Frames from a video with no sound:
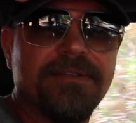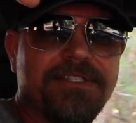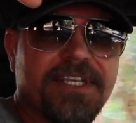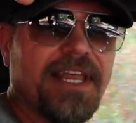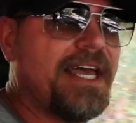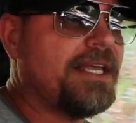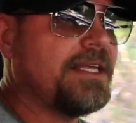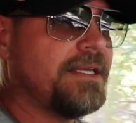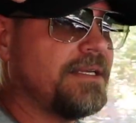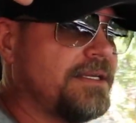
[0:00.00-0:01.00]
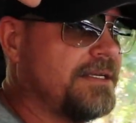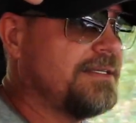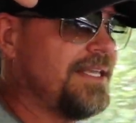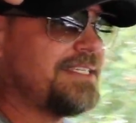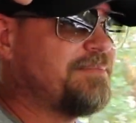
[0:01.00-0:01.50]
You see that?
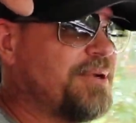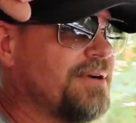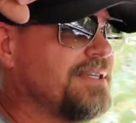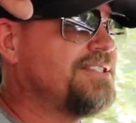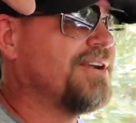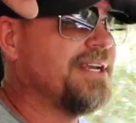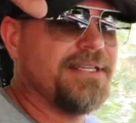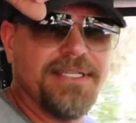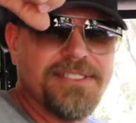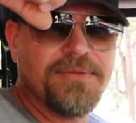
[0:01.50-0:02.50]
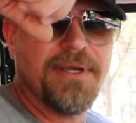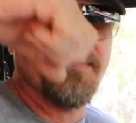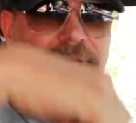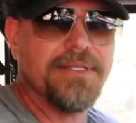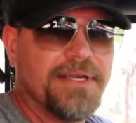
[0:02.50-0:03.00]
That's pure adrenaline sweat
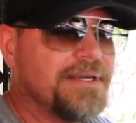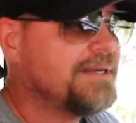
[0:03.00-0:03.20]
right there.